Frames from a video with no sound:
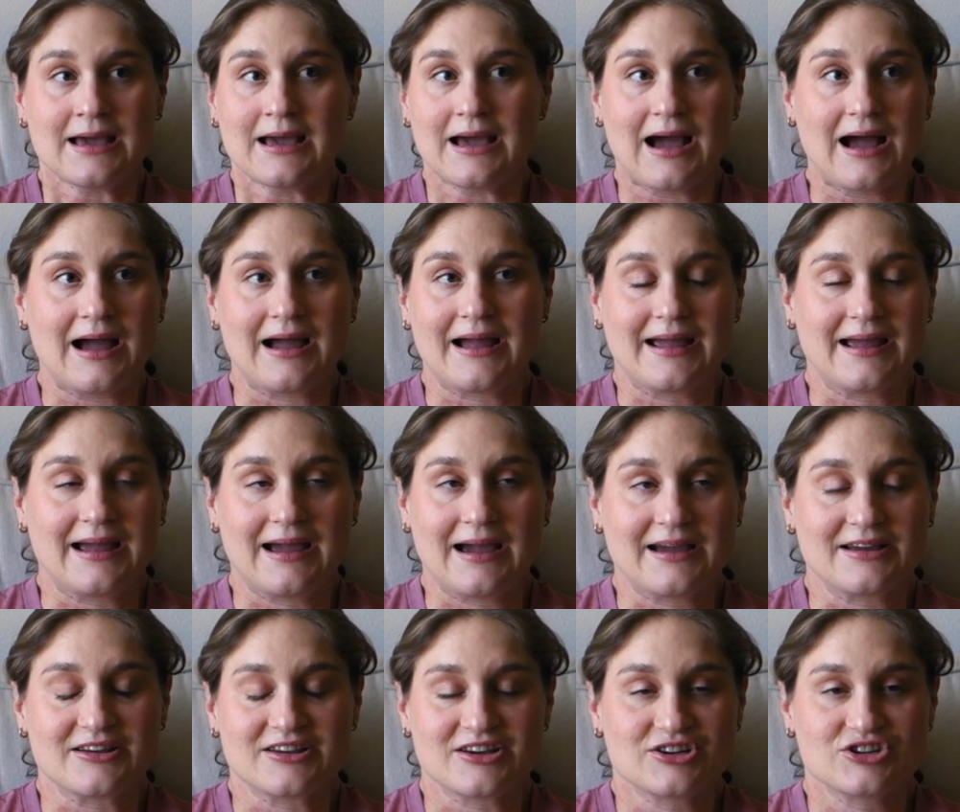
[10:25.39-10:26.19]

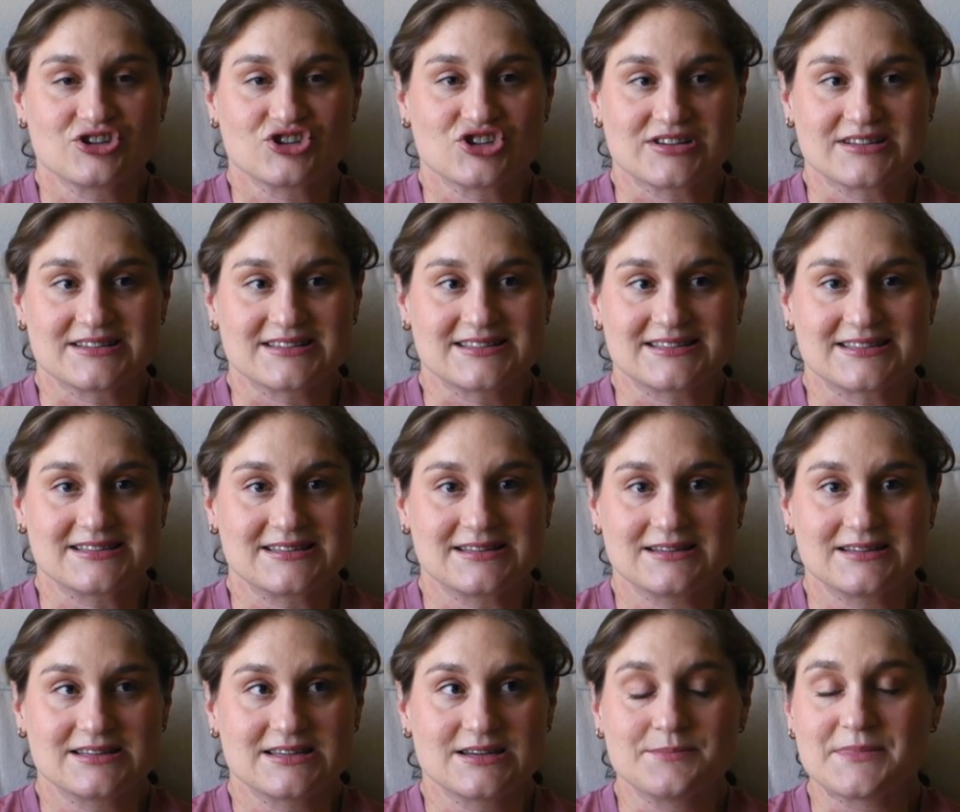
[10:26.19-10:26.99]
It's just,
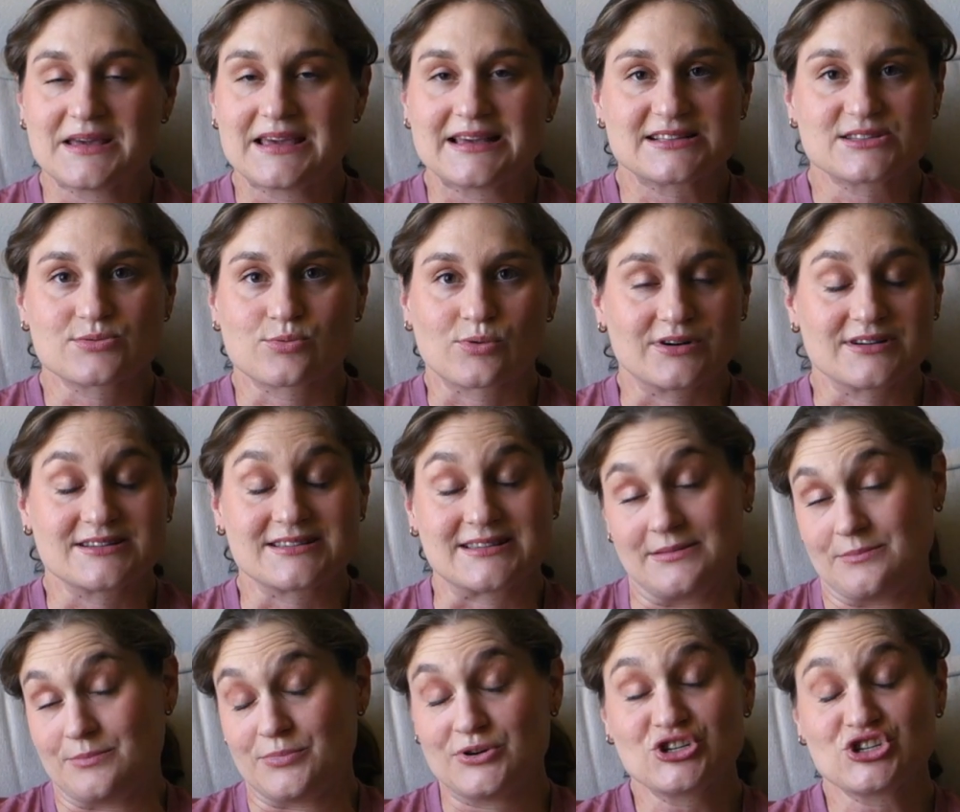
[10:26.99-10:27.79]
to me, it's worse
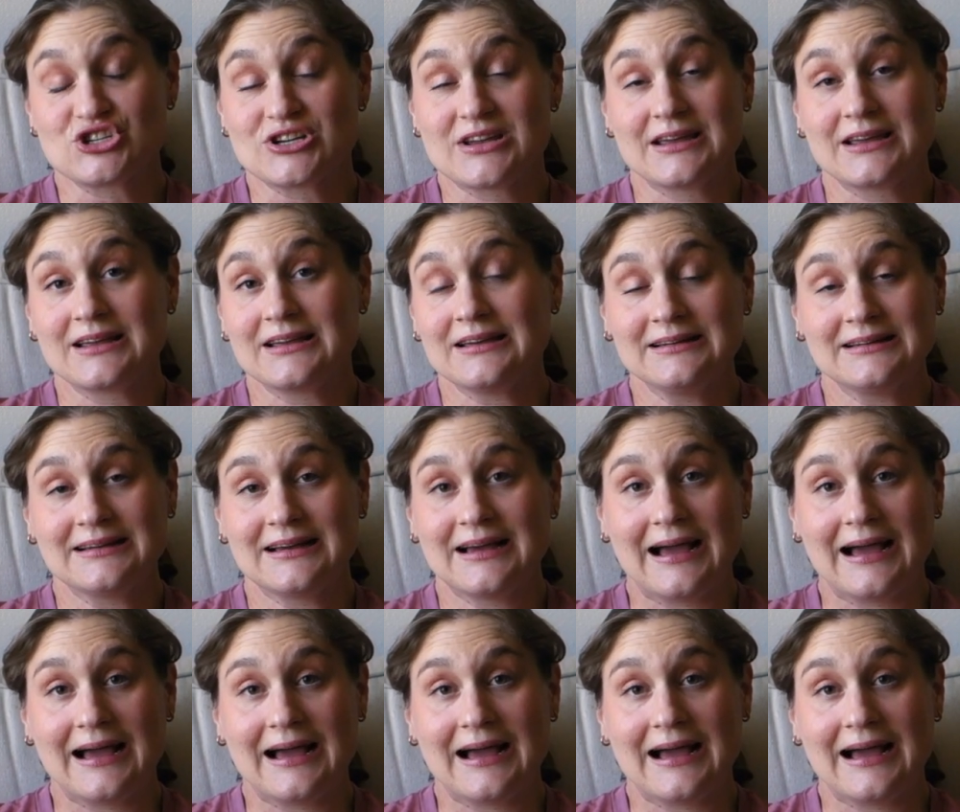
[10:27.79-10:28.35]
than pushing,